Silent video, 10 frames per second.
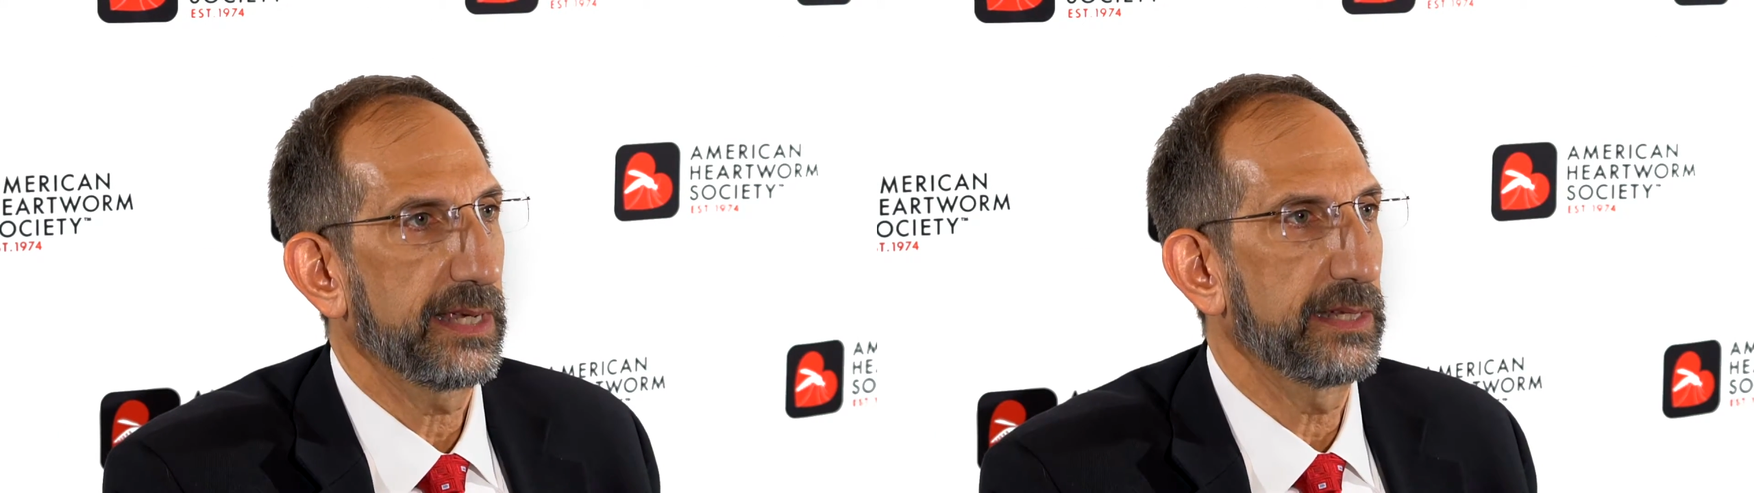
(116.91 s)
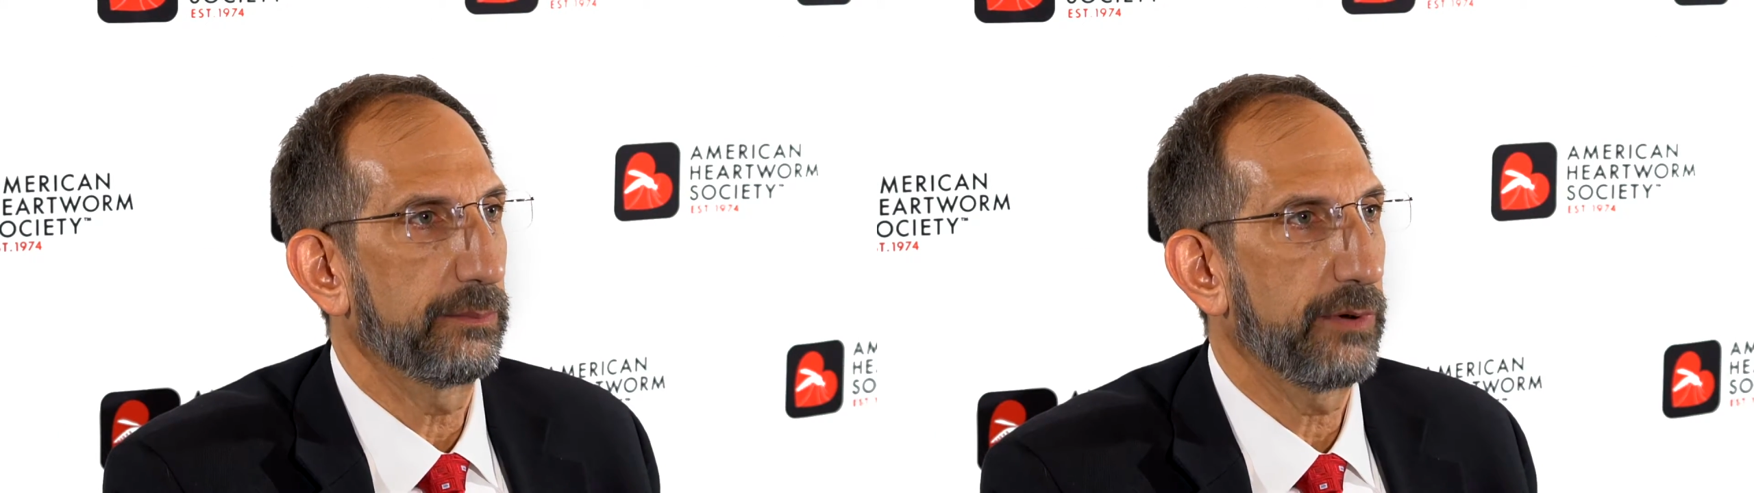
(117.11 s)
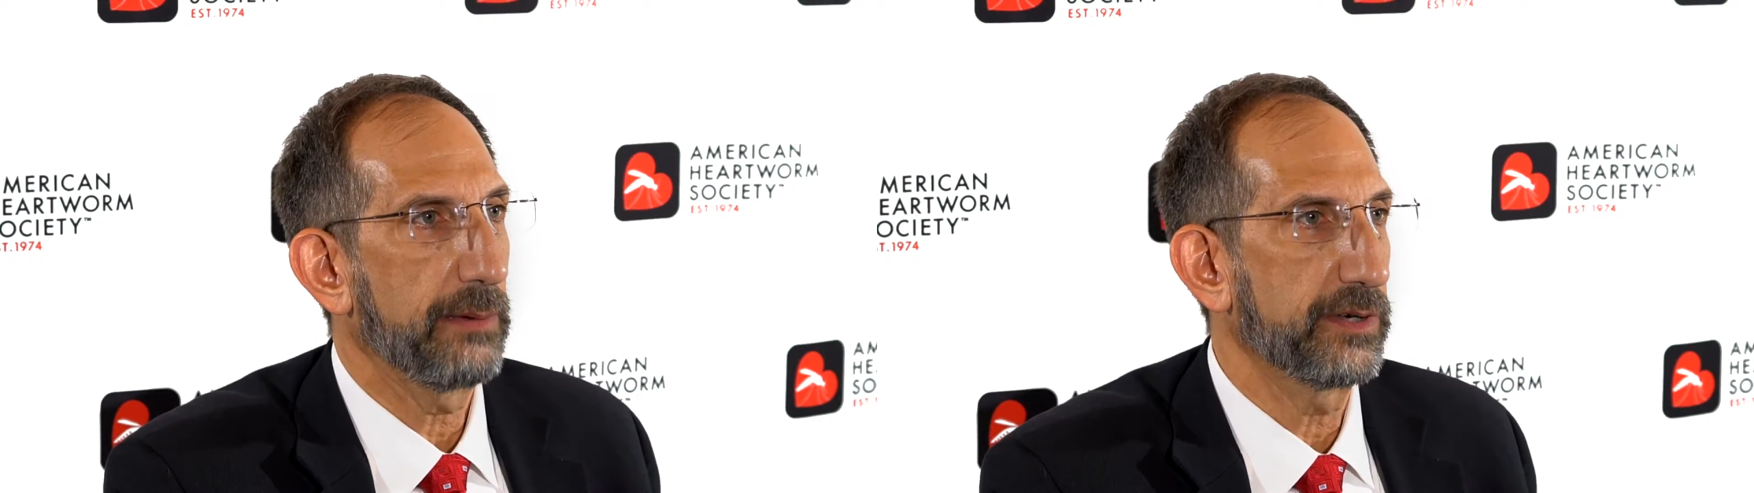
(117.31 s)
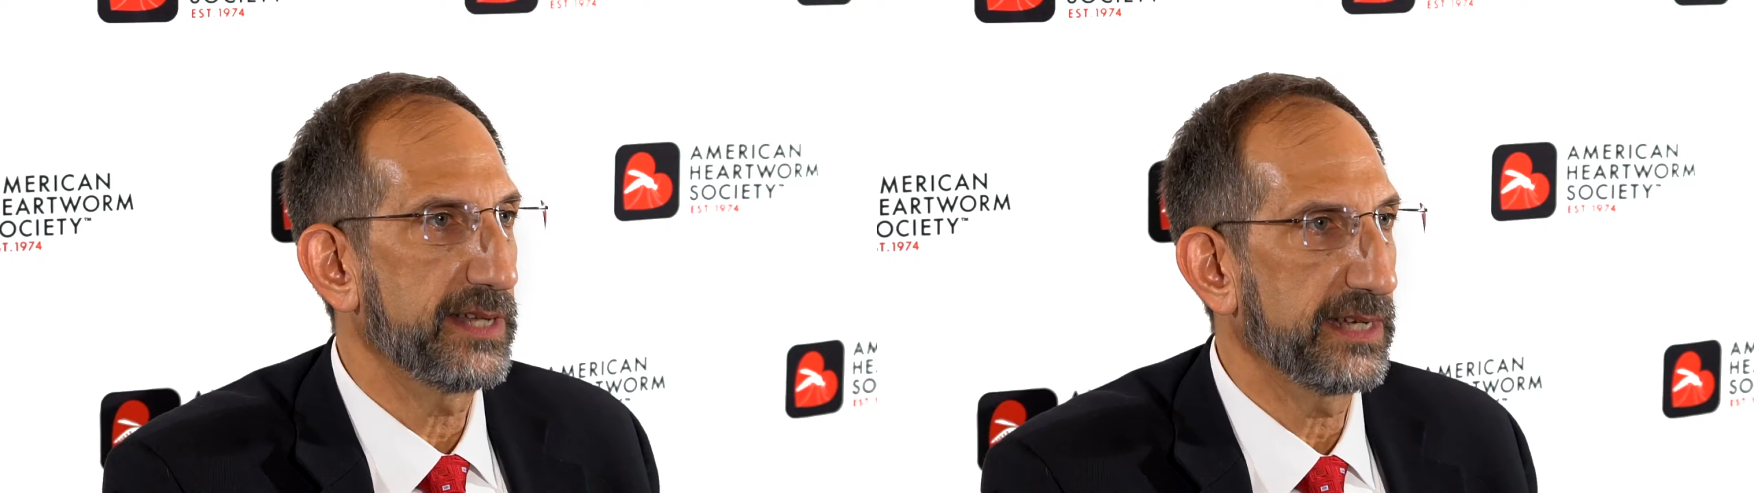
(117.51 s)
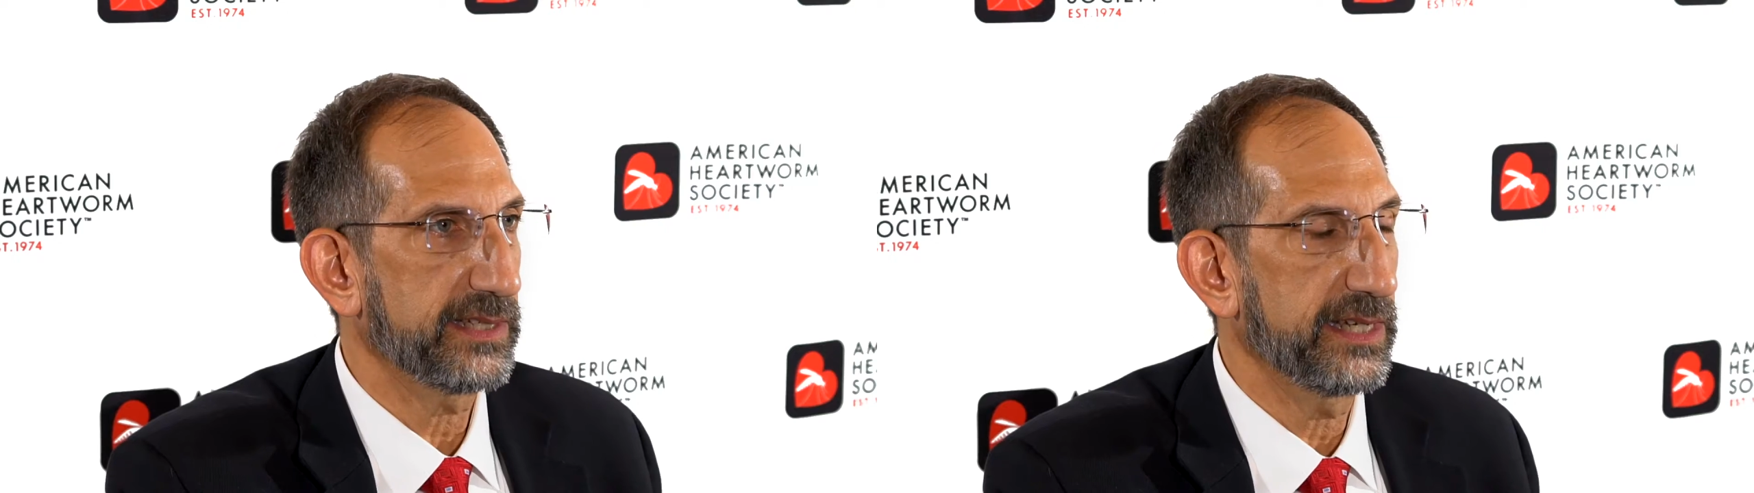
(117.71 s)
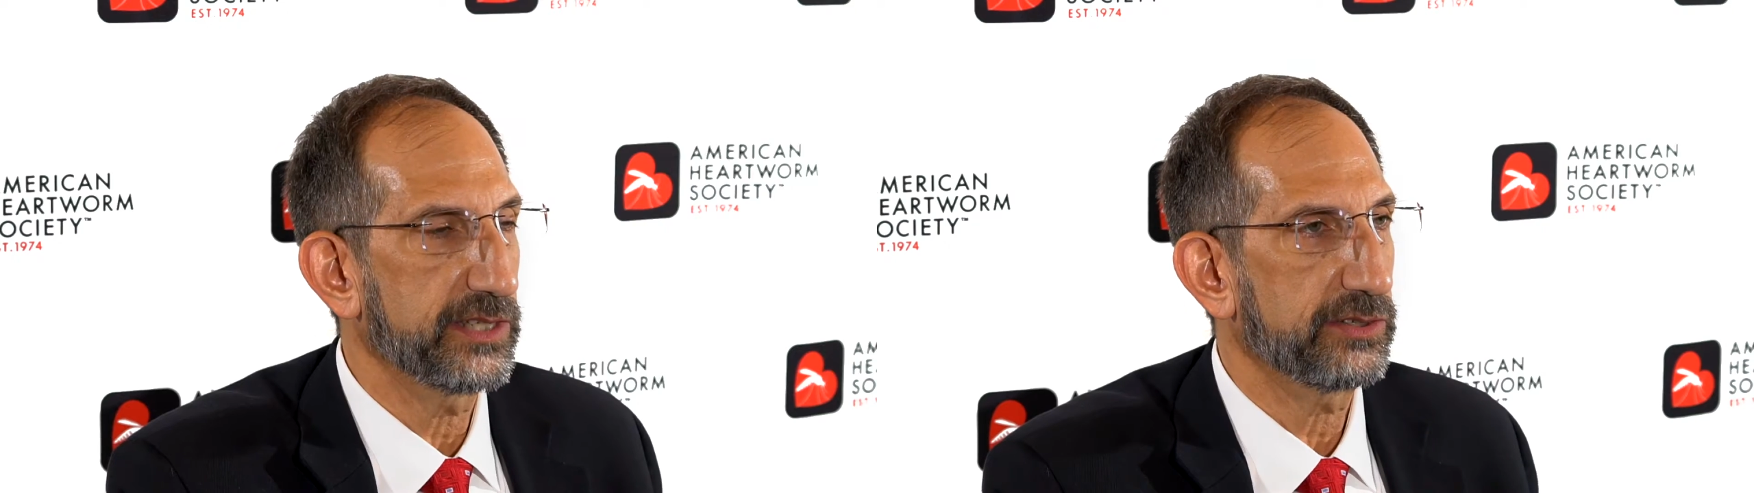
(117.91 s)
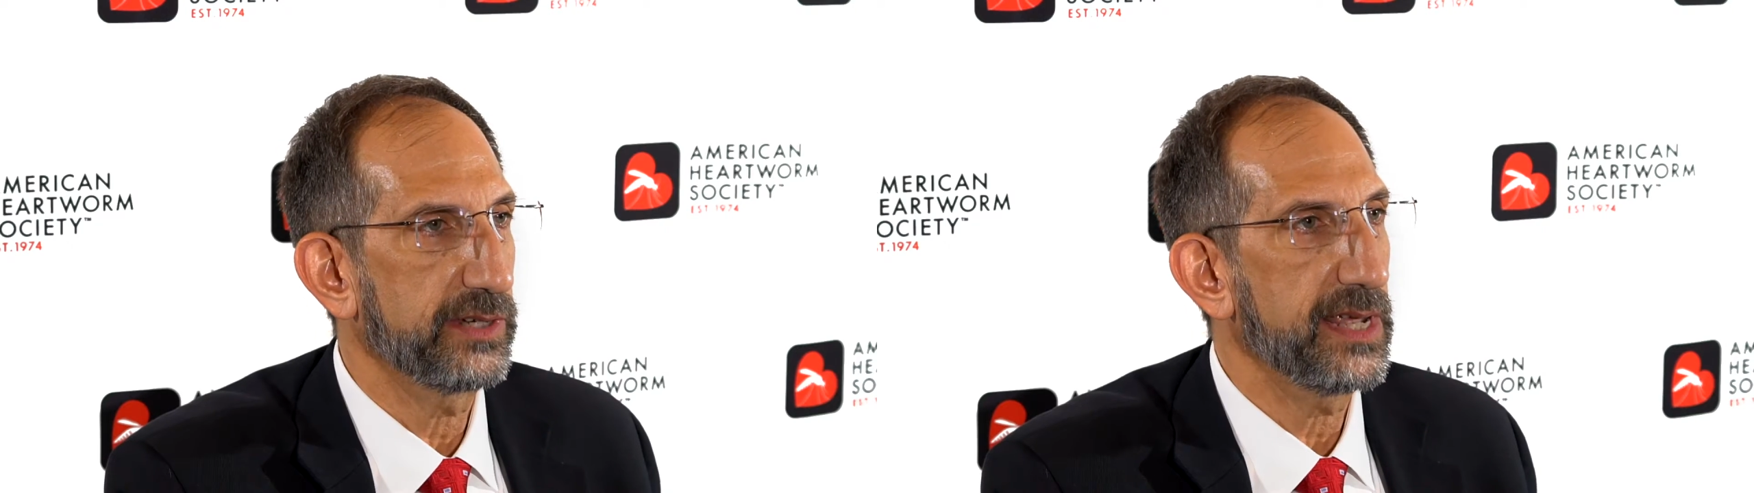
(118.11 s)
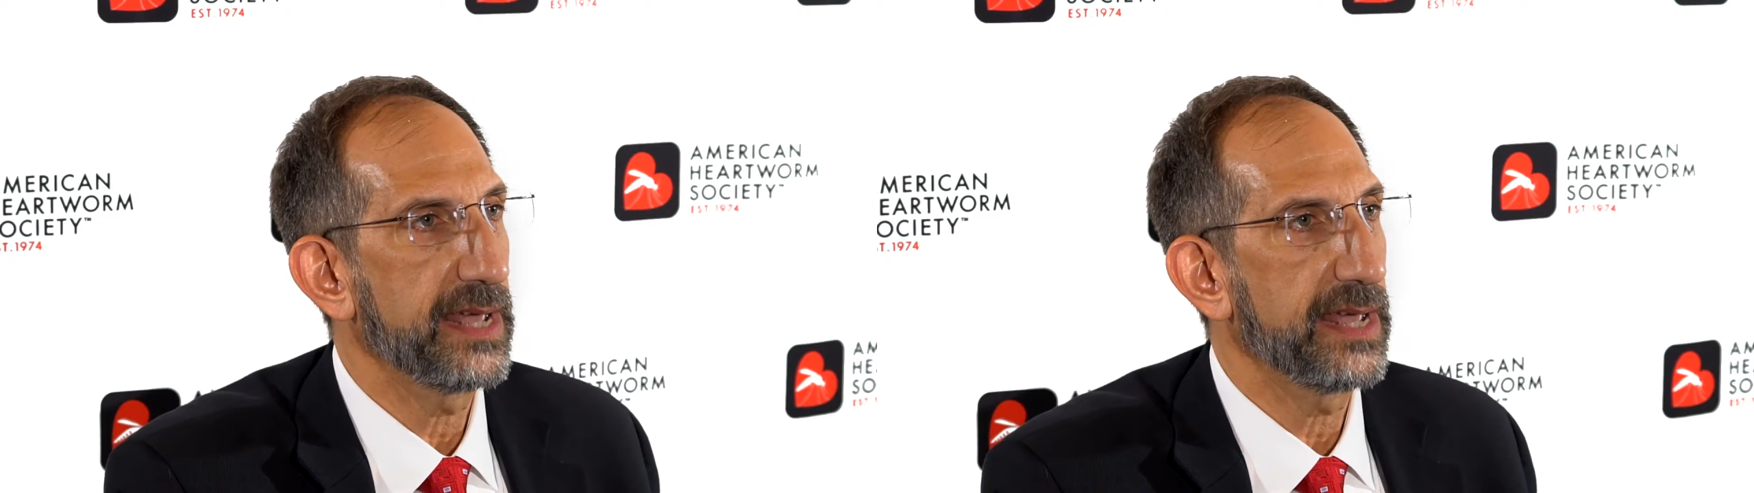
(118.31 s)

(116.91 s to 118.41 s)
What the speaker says: and a proper testing history,